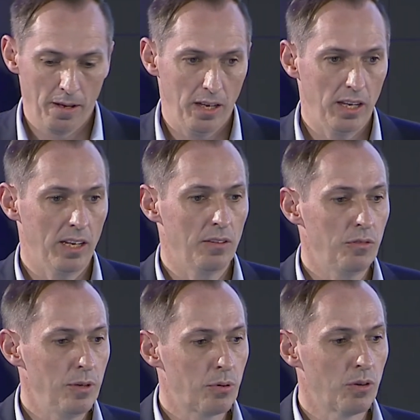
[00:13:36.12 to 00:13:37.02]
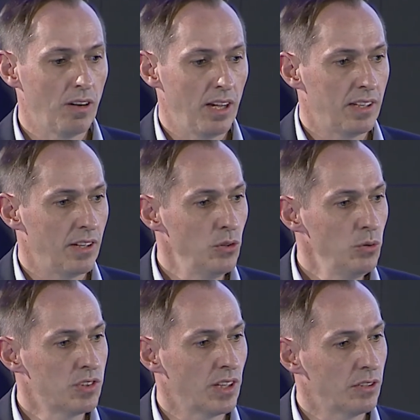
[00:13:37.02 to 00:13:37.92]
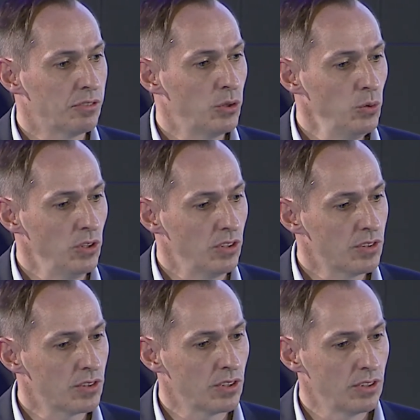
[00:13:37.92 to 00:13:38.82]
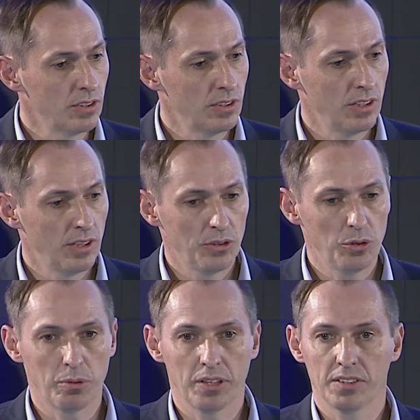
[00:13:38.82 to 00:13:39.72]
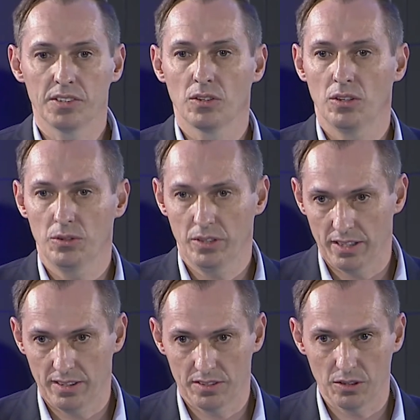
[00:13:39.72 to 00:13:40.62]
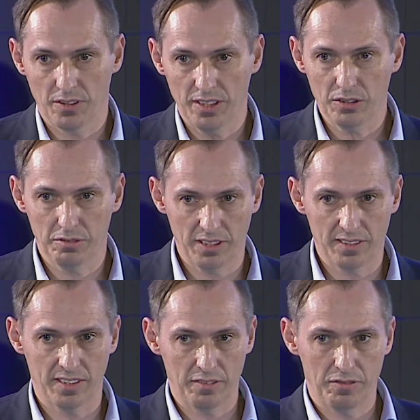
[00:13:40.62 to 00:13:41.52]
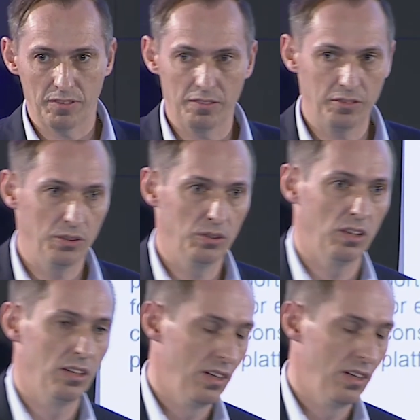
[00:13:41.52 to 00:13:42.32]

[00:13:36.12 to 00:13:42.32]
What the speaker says: And we provide a new set of tools to bring this all together. So think of this if you